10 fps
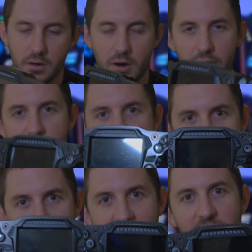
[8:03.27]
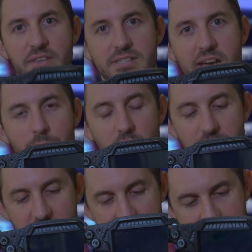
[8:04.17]
I've never had this come off.
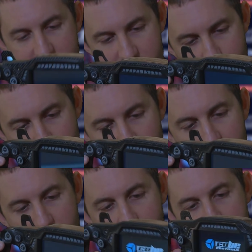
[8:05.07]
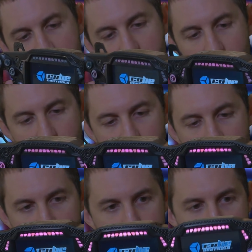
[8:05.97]
It is perfectly strong.
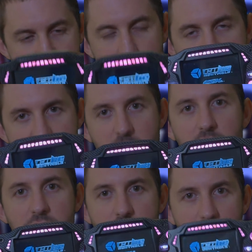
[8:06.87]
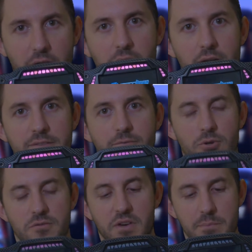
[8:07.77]
As I mentioned, I use very high
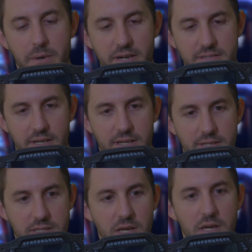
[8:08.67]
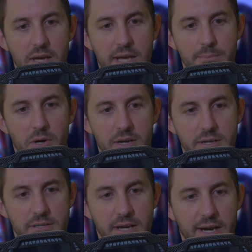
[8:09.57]
force feedback settings in my
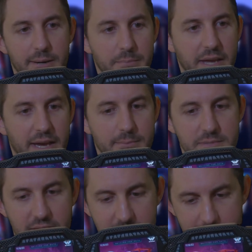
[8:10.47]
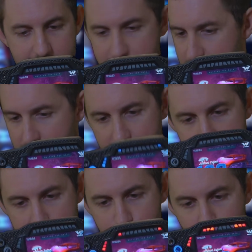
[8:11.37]
games, and
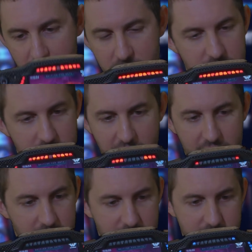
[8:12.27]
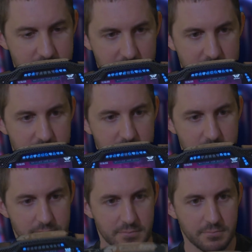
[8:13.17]
yeah, it's
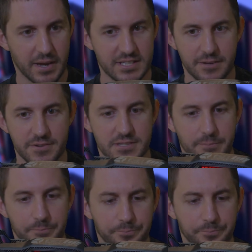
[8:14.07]
magnificent.